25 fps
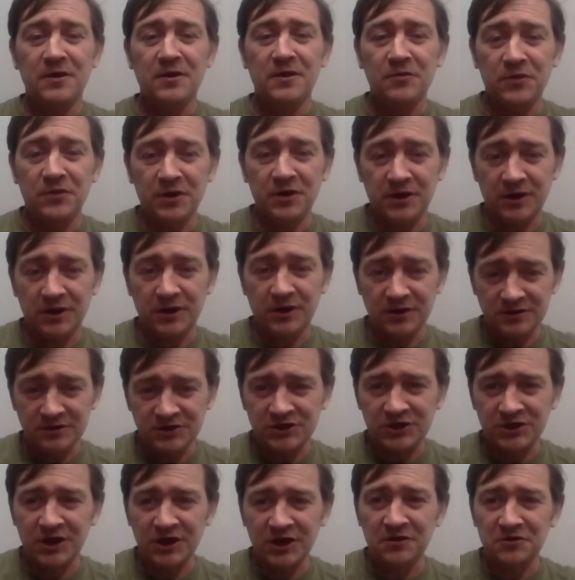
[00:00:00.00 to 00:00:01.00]
they
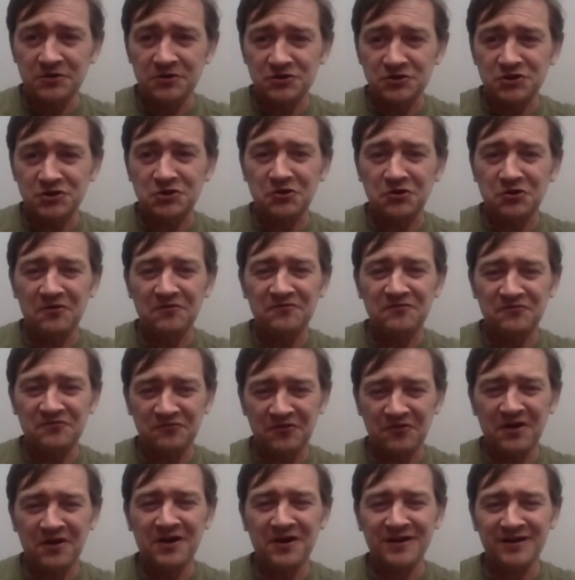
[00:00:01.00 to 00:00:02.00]
can say their stuff,
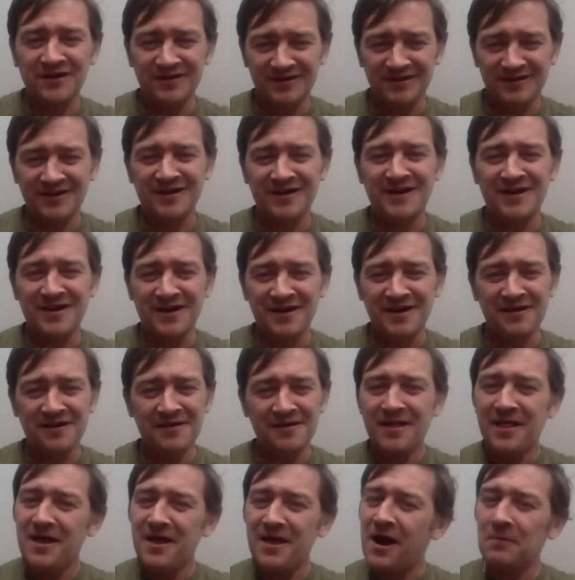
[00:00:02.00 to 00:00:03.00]
right? Yeah.
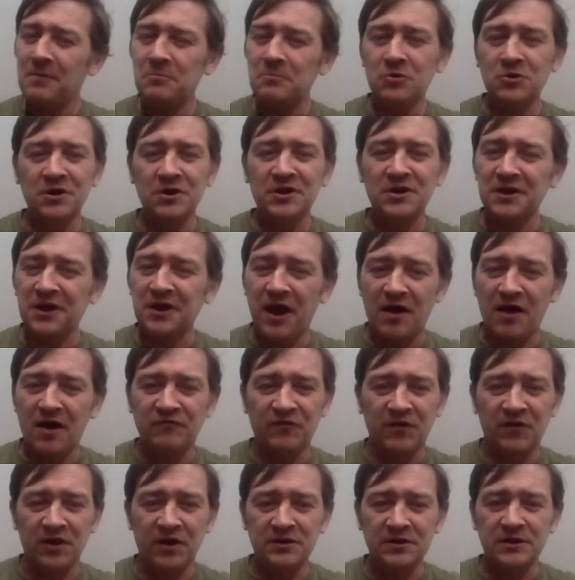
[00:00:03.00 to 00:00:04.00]
I'm not going to get
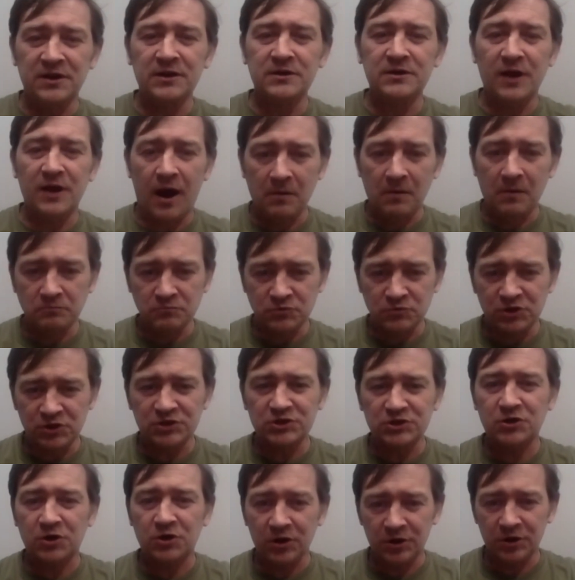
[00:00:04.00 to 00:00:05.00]
offended. I'm
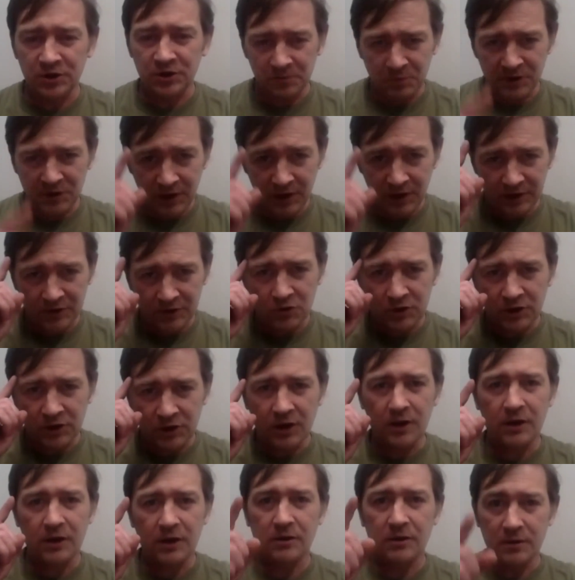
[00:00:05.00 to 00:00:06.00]
just going to be like,
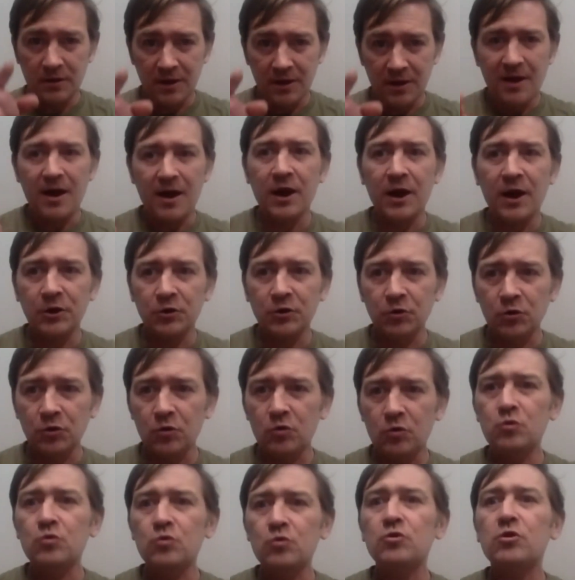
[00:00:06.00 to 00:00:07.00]
okay, I know
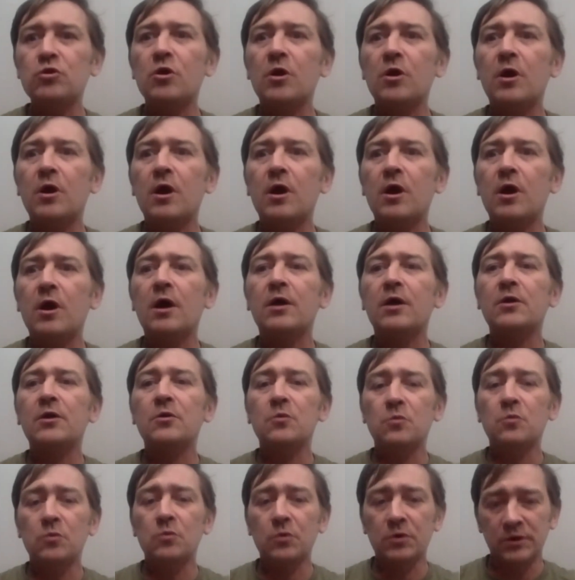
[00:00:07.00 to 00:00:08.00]
who you are and where you
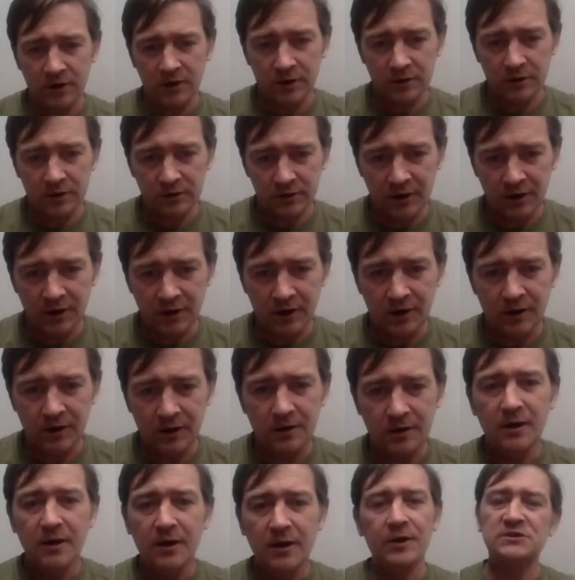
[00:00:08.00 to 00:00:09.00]
are. Yeah. And
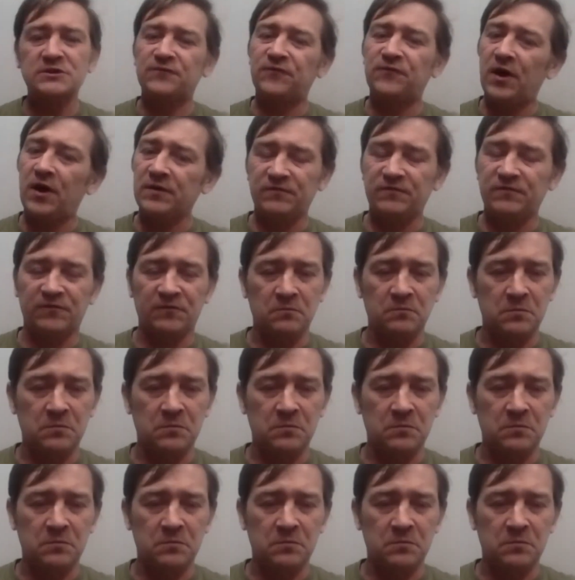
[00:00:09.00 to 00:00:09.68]
that's fine for me,